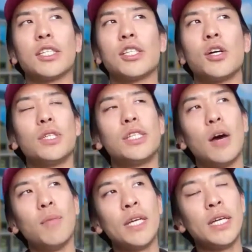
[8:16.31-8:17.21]
So
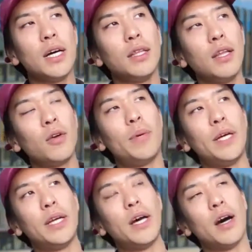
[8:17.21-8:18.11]
tell me a little
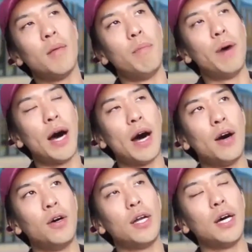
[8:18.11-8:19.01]
bit
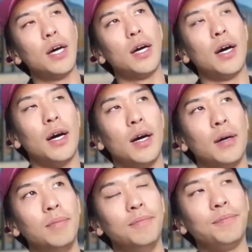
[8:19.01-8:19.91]
about
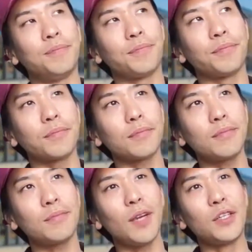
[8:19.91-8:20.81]
um,
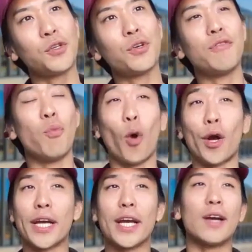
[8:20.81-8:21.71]
sort of
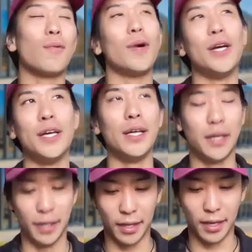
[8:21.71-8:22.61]
working
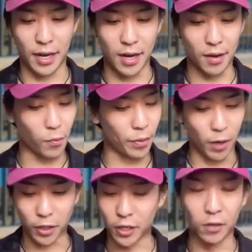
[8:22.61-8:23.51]
with
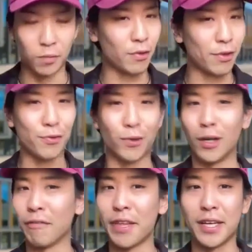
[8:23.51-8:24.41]
Marco through
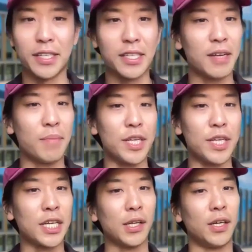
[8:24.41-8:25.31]
all of this in
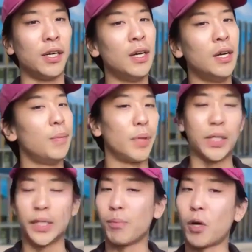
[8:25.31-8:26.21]
particular,
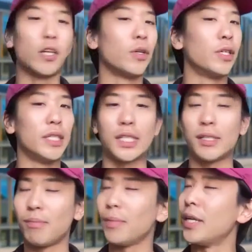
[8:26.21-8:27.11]
because Marco
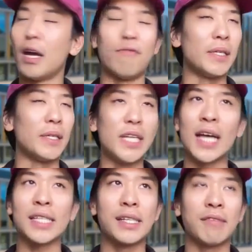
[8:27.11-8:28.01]
is a
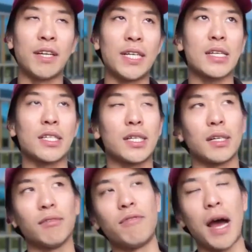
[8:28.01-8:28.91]
fantastic,
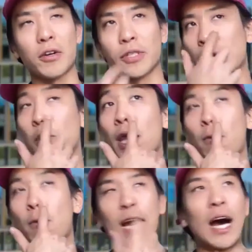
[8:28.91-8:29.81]
fantastic faculty member
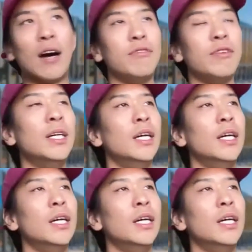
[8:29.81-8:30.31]
that we have.